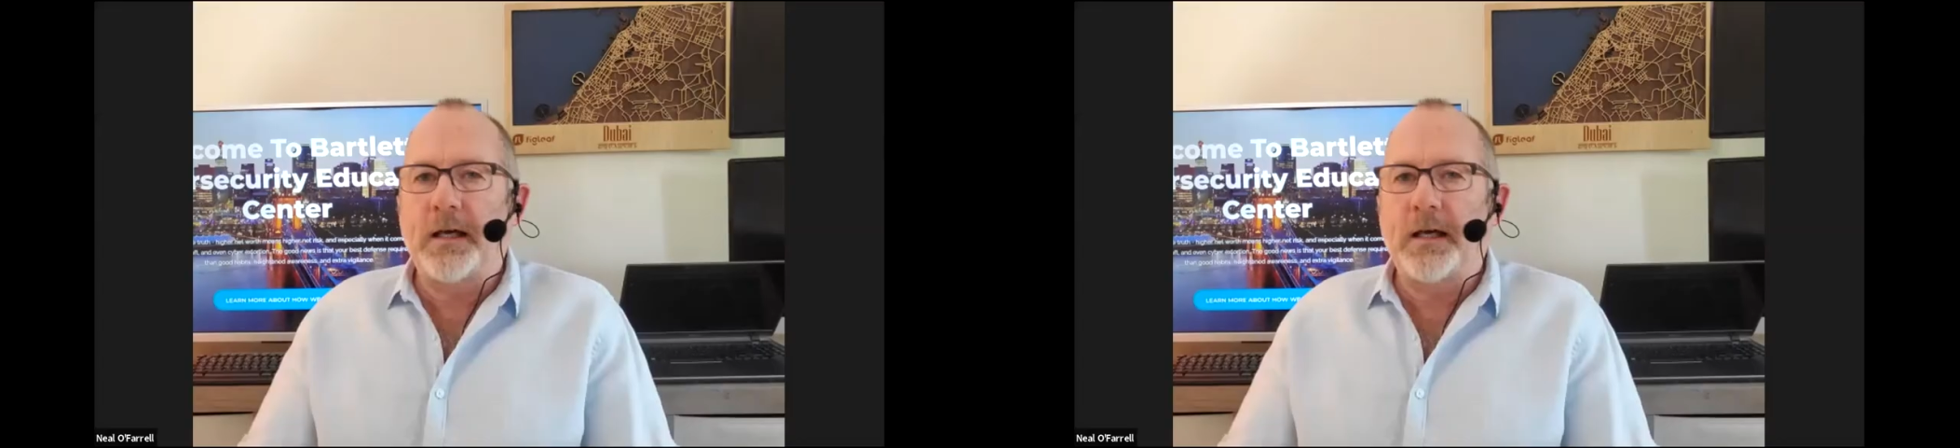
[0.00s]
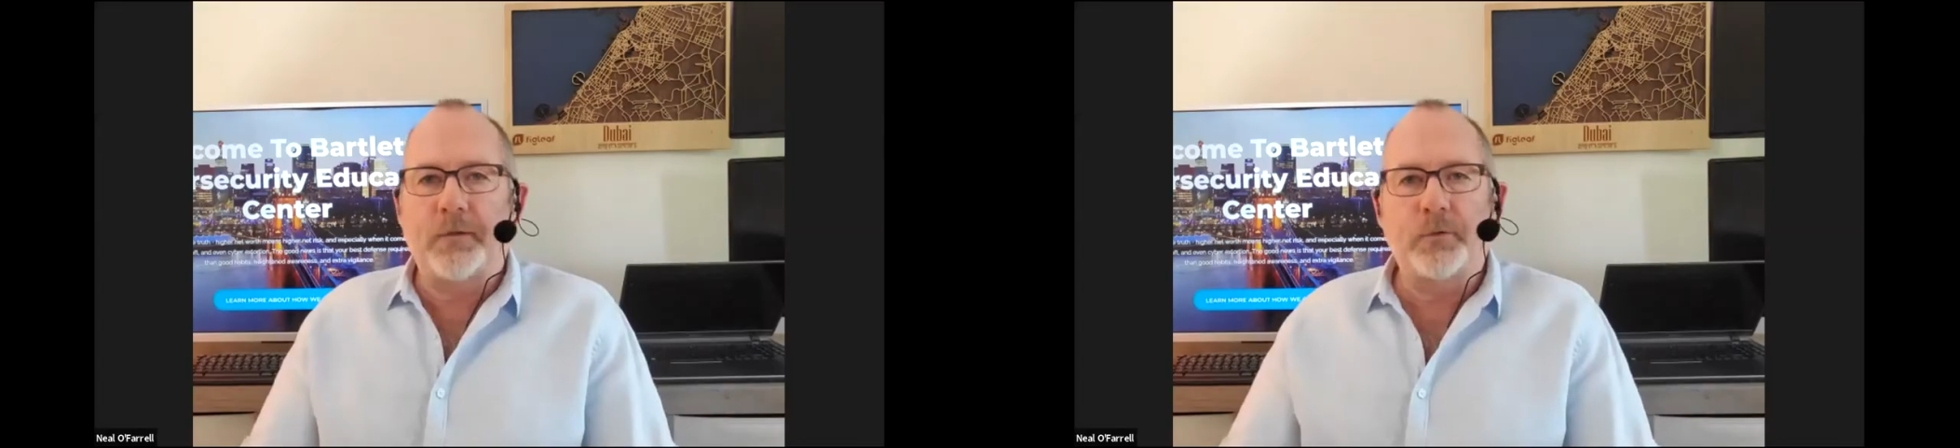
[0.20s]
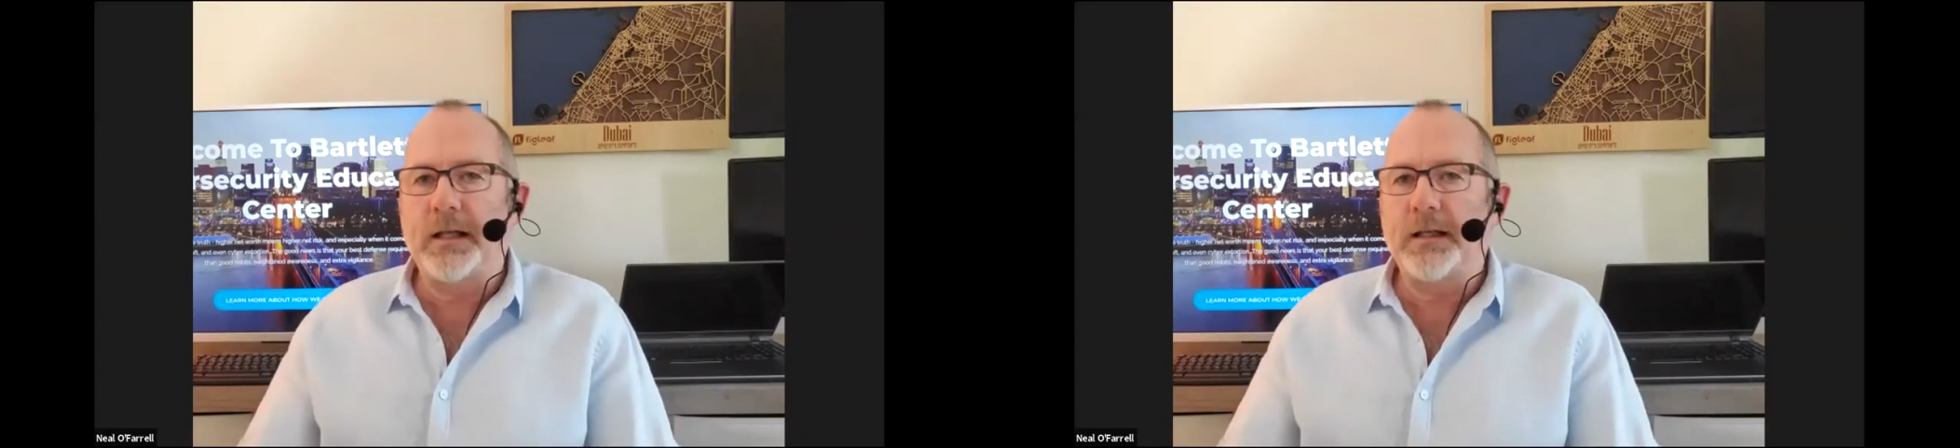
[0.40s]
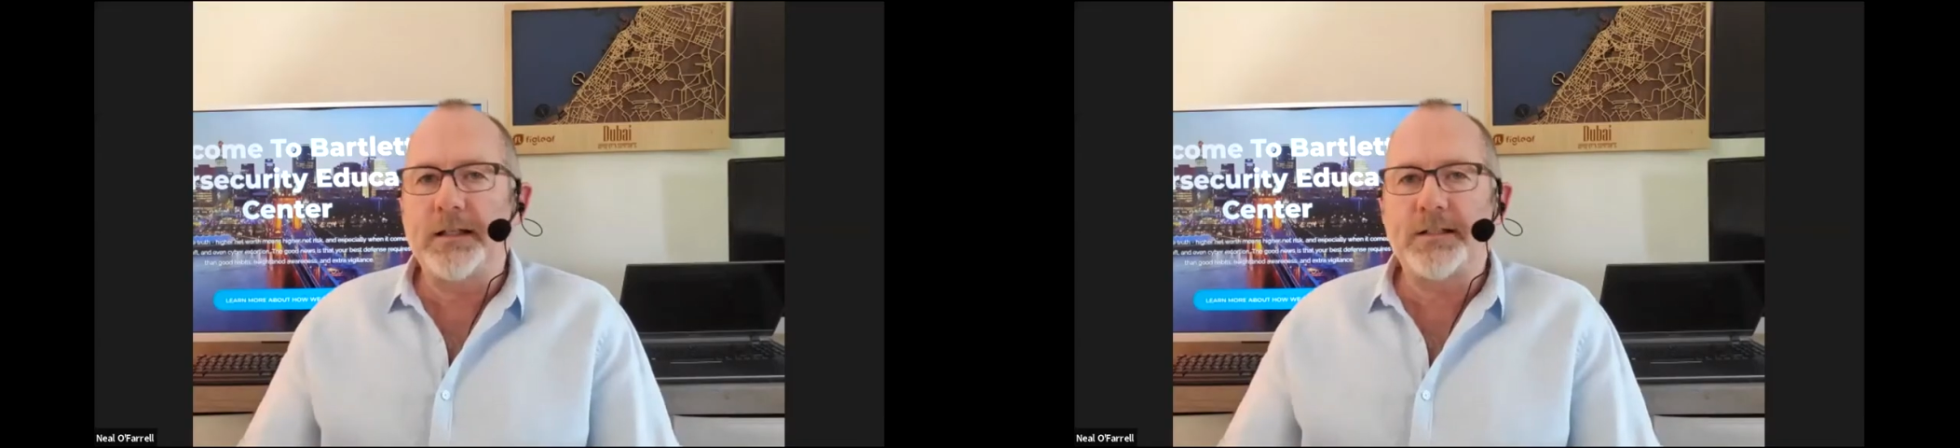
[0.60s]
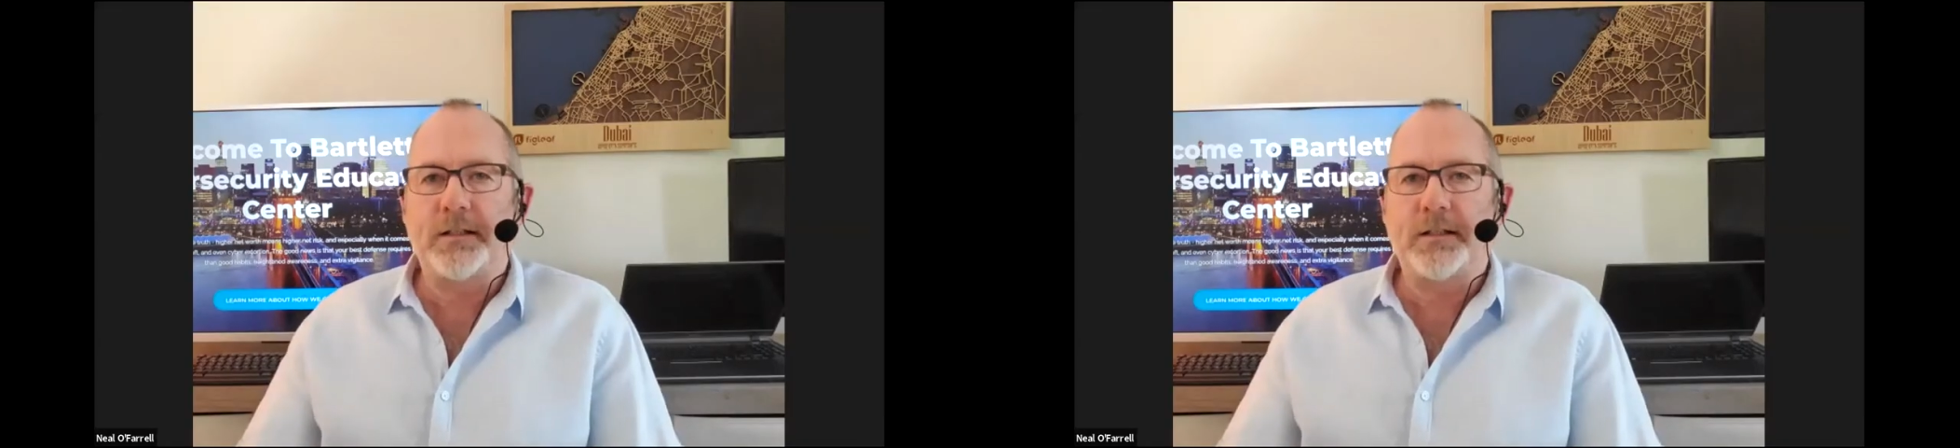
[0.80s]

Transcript: we get lazy.